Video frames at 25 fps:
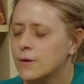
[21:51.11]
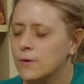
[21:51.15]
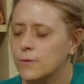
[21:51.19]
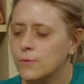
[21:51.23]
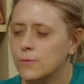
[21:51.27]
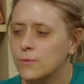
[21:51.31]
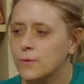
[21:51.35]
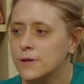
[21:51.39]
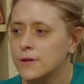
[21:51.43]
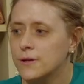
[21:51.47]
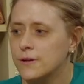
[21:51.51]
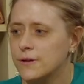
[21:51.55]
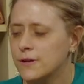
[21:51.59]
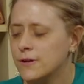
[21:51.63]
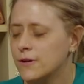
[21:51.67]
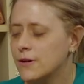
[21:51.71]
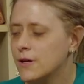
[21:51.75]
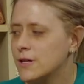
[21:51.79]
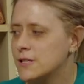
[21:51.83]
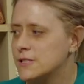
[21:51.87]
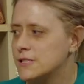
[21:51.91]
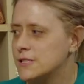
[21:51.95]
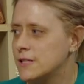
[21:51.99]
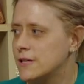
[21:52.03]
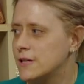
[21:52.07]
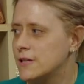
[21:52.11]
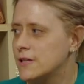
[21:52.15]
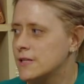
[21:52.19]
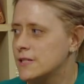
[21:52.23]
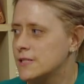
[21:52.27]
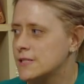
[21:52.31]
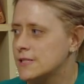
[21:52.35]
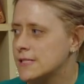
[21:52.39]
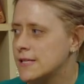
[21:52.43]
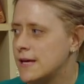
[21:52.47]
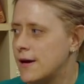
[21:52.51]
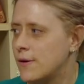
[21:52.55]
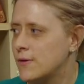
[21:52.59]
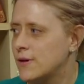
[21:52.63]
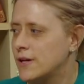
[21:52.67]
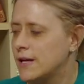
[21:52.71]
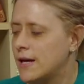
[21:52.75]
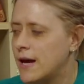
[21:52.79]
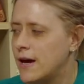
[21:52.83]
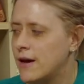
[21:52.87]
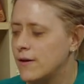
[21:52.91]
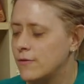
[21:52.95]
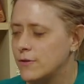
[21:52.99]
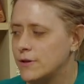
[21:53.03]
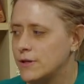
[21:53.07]
Well, one of the criteria that we
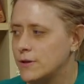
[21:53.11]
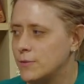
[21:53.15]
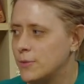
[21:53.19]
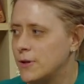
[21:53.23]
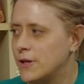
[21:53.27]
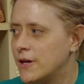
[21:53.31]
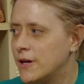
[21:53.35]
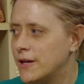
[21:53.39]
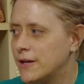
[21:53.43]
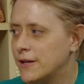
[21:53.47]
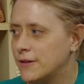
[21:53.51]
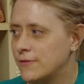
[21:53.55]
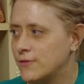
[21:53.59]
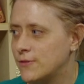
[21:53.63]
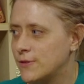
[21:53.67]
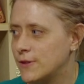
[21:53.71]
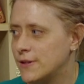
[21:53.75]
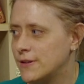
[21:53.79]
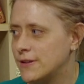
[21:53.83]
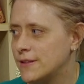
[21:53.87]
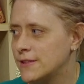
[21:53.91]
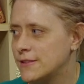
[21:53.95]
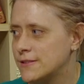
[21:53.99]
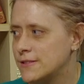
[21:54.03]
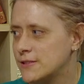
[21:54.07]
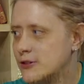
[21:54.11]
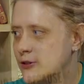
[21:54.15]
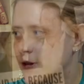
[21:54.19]
have when applying for this